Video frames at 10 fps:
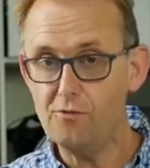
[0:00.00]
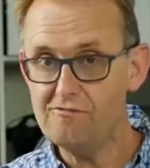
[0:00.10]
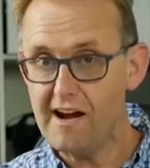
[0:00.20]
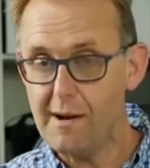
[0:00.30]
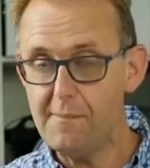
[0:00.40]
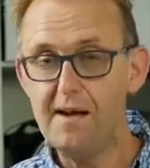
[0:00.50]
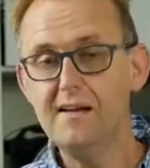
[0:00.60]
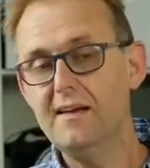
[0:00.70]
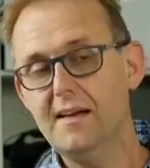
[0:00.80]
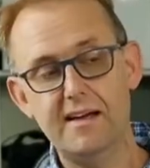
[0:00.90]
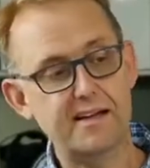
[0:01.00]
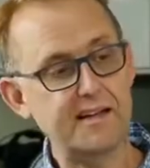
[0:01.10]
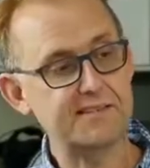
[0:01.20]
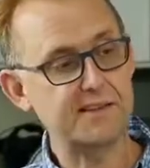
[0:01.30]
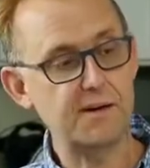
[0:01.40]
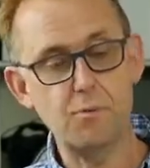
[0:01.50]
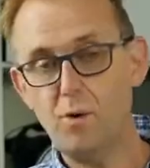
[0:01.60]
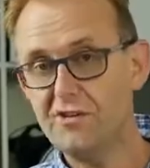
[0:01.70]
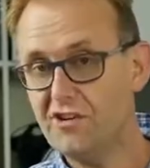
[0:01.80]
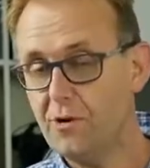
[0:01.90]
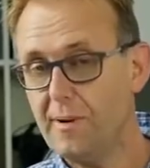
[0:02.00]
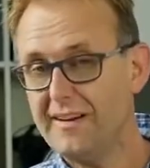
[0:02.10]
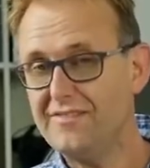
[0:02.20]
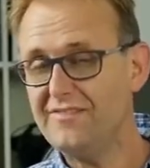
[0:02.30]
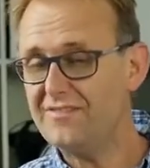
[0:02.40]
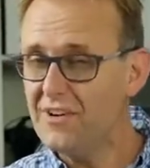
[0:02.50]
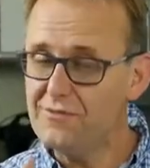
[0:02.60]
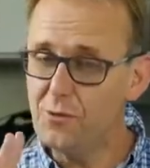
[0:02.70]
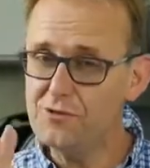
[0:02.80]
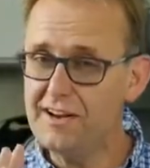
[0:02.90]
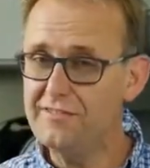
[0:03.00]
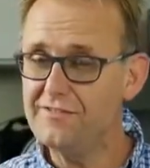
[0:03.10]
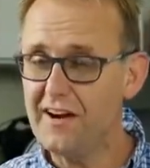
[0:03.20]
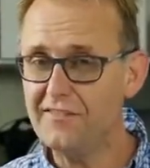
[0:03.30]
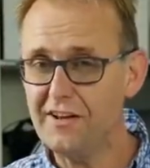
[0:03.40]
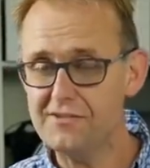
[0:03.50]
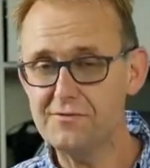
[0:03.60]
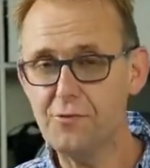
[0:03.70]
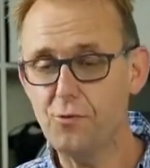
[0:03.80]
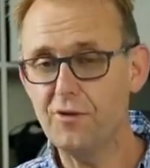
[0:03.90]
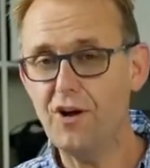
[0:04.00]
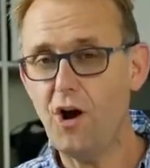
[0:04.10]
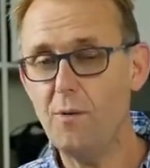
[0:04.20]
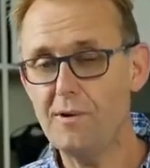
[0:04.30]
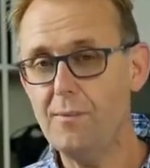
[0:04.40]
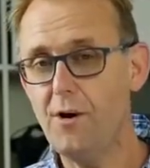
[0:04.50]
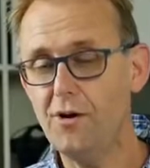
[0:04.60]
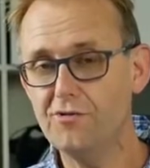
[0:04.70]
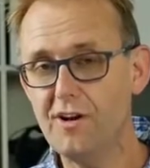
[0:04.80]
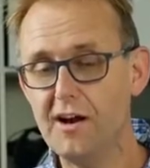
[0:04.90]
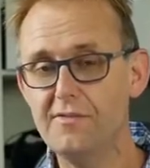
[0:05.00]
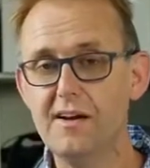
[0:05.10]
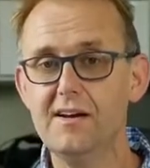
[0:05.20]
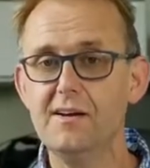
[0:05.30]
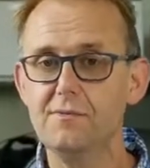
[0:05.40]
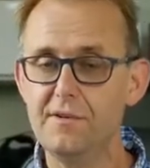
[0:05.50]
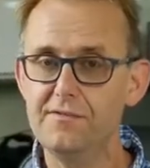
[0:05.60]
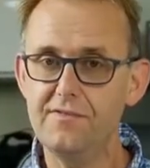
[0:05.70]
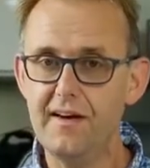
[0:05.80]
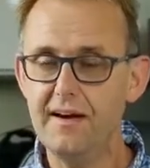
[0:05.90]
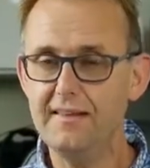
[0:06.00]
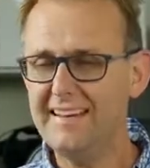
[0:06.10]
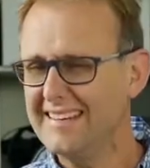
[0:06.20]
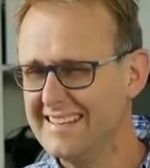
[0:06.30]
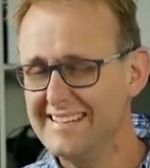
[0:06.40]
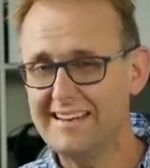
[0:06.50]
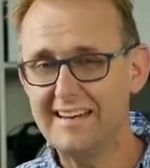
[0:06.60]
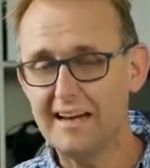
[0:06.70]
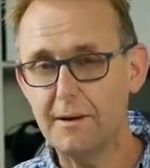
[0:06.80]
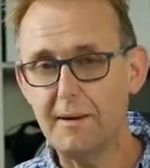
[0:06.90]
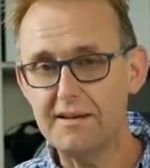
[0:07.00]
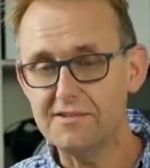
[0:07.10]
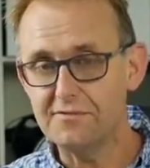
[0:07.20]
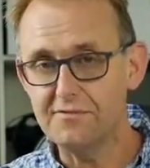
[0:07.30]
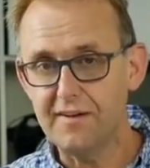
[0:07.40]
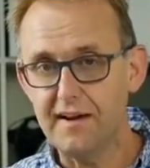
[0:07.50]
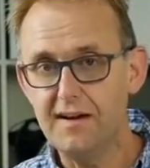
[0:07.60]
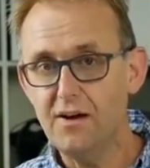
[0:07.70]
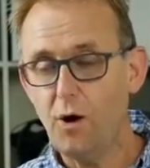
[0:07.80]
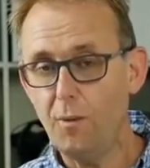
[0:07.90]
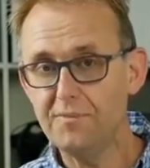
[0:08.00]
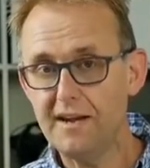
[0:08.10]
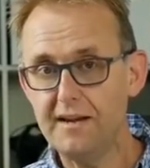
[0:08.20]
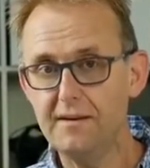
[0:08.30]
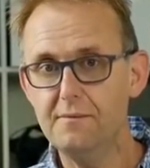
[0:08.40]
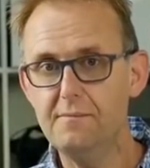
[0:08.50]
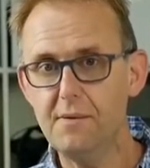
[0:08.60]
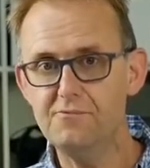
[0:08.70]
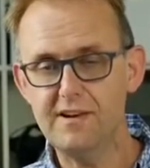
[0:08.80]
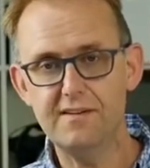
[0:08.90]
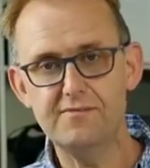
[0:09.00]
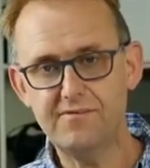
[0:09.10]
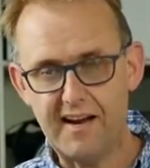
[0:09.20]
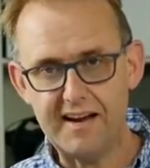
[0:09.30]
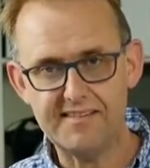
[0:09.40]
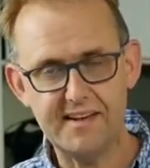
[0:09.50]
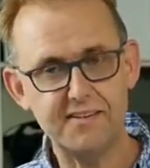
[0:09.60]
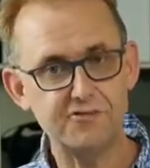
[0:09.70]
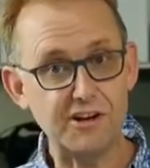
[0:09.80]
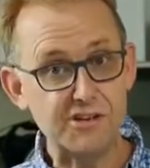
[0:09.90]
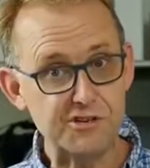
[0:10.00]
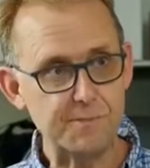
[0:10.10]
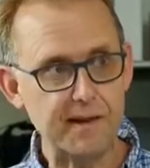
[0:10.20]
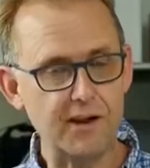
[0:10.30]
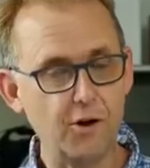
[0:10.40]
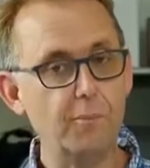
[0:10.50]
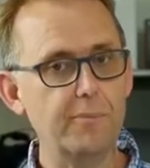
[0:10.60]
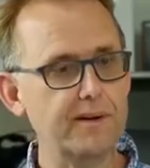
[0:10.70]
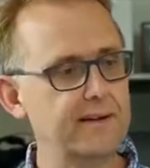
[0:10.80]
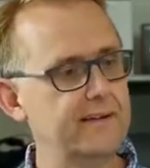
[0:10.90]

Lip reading: RAM. It has 1 terabyte, unfortunately, a 5,400 RPM hard drive with I think 16 gigabytes of Optane memory flash there to try and speed it up, but